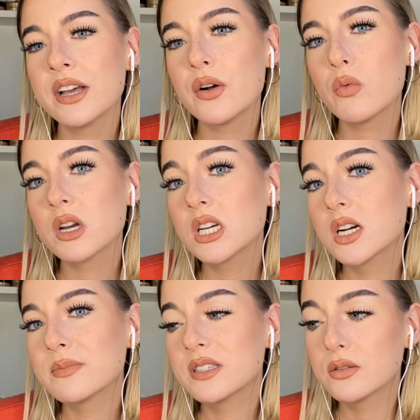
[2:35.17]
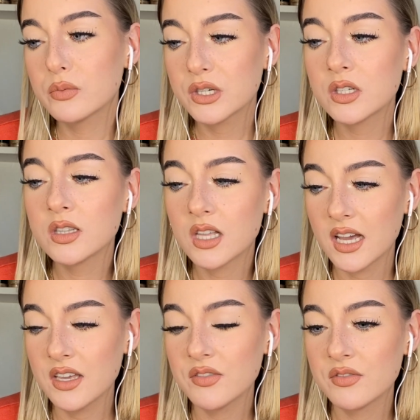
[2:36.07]
When it comes to real
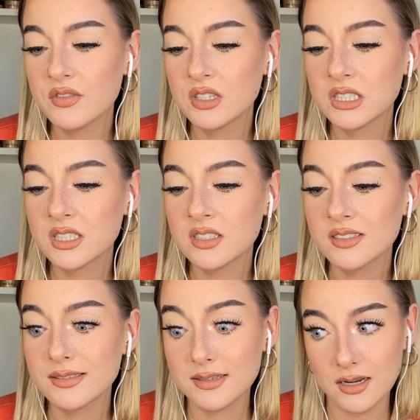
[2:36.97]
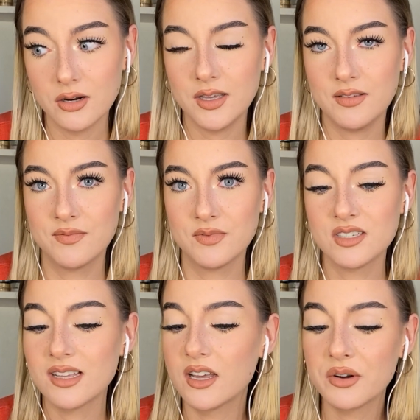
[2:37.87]
life, scary,
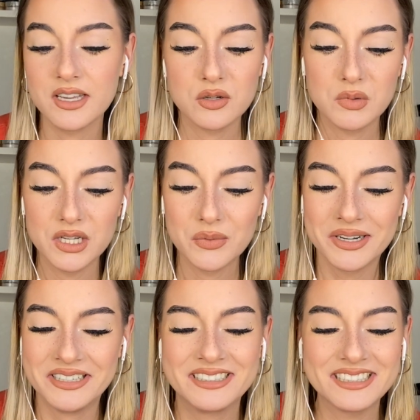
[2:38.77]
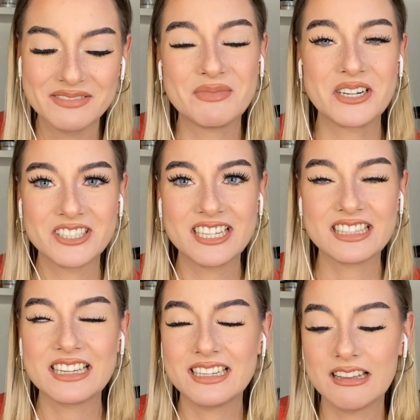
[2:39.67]
because I don't handle blood well in person,
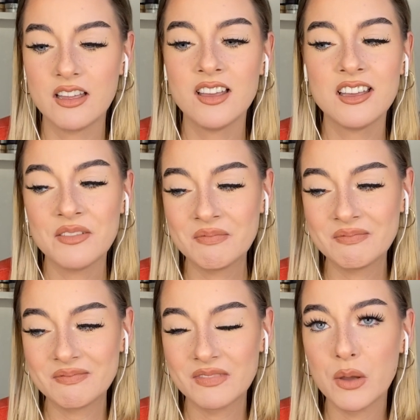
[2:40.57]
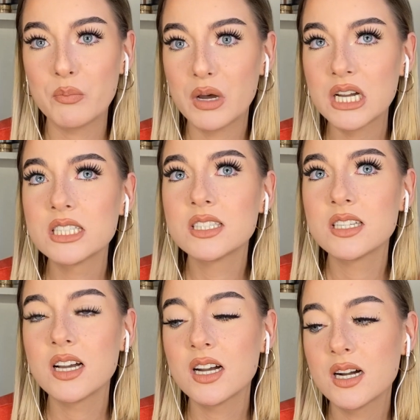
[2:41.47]
like, but
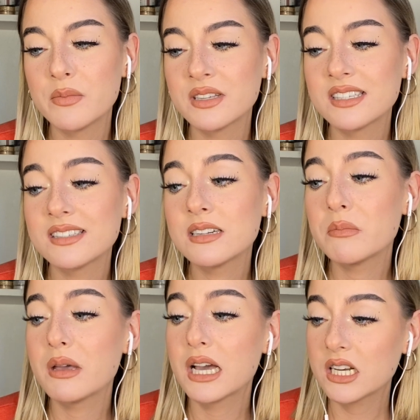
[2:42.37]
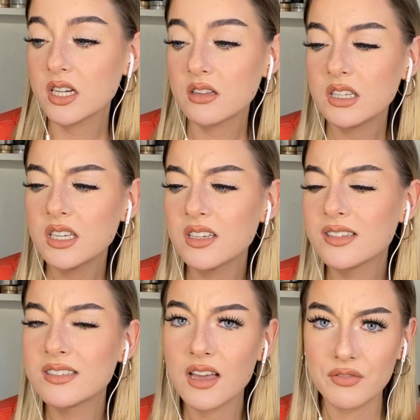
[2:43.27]
cinematically,
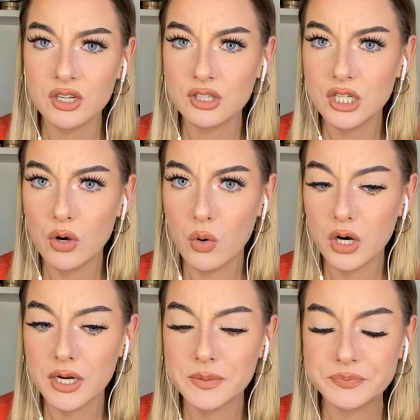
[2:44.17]
definitely gore,